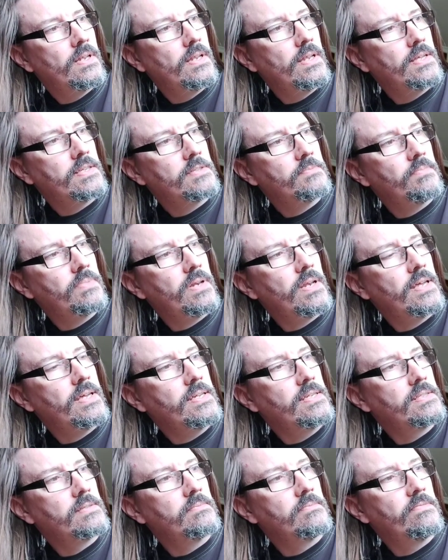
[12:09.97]
Let's
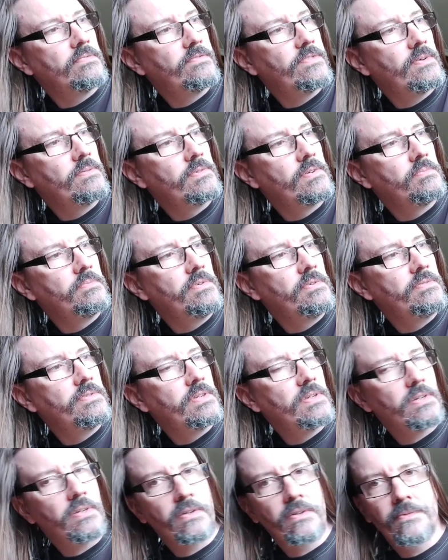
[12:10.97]
play some folk
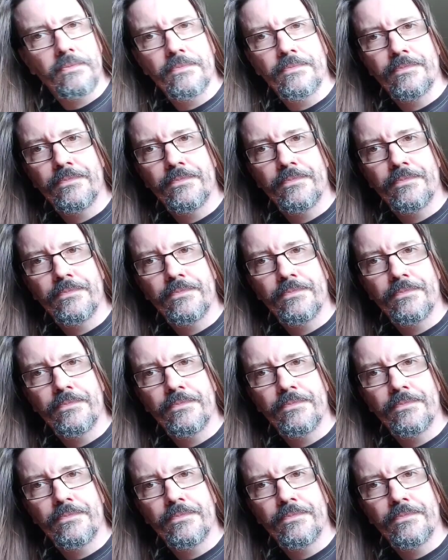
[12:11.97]
music.